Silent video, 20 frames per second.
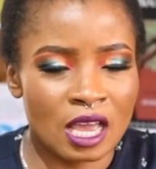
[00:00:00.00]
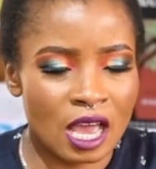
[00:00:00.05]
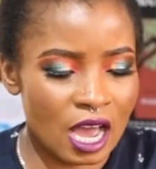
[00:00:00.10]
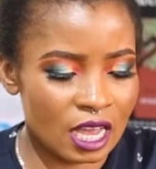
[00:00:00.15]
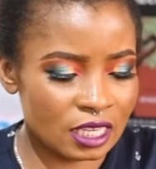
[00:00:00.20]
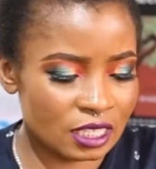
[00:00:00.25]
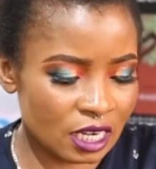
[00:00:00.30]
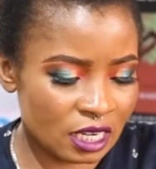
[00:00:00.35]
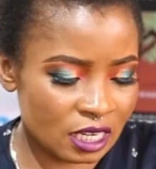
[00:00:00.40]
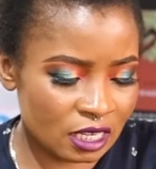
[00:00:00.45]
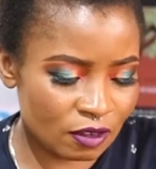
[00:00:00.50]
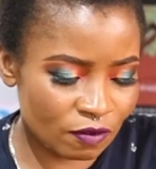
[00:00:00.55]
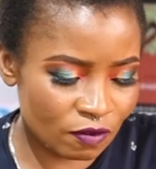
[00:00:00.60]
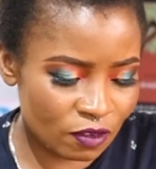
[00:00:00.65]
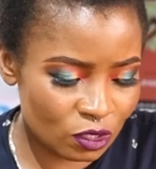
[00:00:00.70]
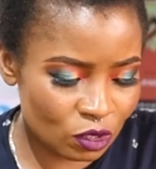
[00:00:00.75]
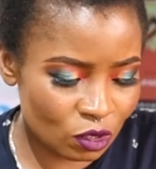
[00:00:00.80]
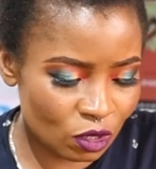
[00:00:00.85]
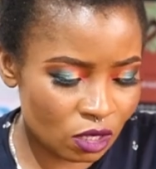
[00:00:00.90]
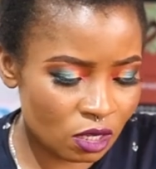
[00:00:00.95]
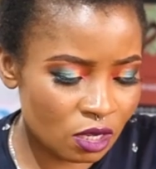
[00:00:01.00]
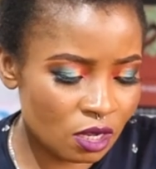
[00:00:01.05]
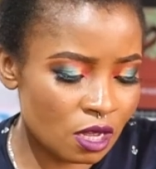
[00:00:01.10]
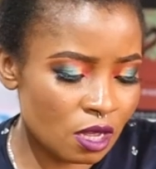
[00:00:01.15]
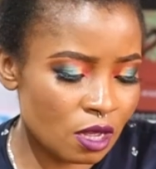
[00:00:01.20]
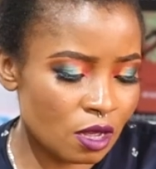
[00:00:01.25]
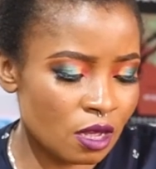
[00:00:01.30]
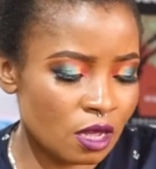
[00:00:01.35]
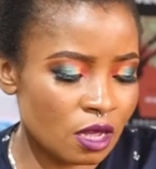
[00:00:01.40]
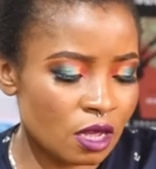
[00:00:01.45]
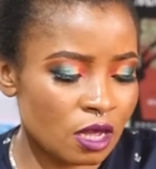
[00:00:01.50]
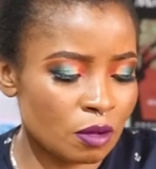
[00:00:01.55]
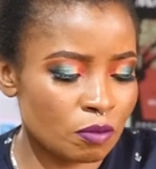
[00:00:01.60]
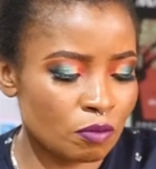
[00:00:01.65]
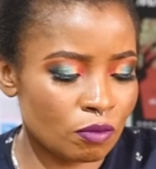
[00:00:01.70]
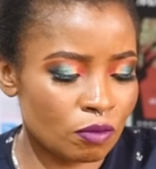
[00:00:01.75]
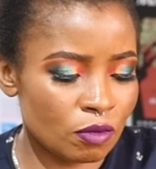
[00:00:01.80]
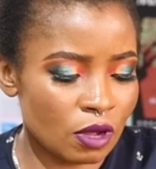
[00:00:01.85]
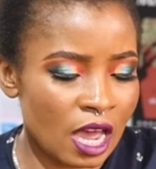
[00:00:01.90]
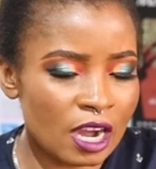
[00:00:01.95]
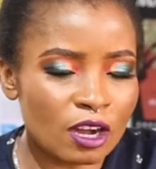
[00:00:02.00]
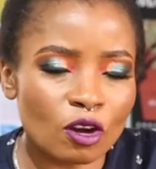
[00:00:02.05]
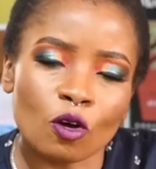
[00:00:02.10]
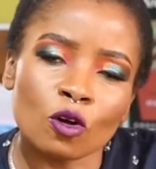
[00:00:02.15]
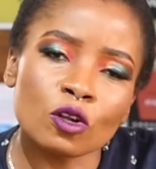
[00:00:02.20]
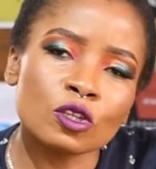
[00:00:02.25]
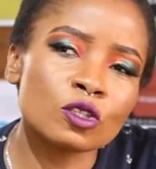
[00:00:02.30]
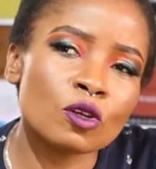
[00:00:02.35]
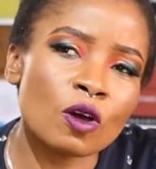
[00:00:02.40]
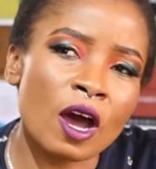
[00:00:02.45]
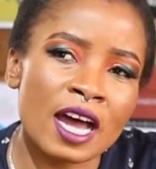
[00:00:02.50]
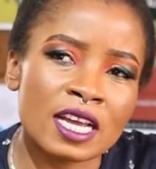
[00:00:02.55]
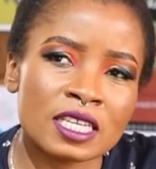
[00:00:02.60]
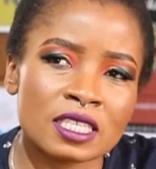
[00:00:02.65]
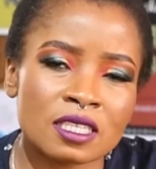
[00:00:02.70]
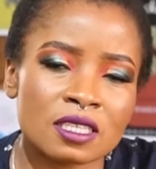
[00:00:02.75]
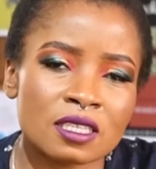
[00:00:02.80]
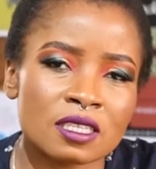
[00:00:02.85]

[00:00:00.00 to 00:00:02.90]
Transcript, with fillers: As an individual and also as,